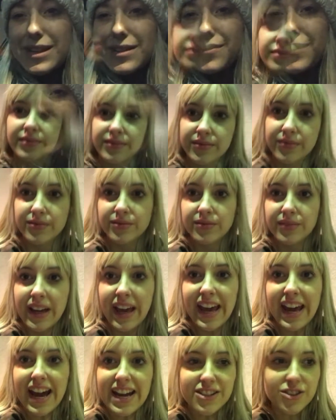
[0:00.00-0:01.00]
that a fail?
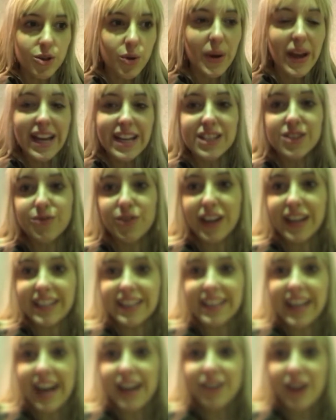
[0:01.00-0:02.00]
Hey guys, so it's freaking
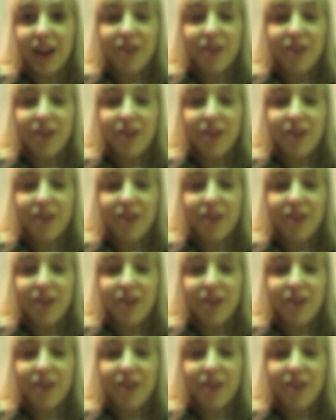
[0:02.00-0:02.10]
loud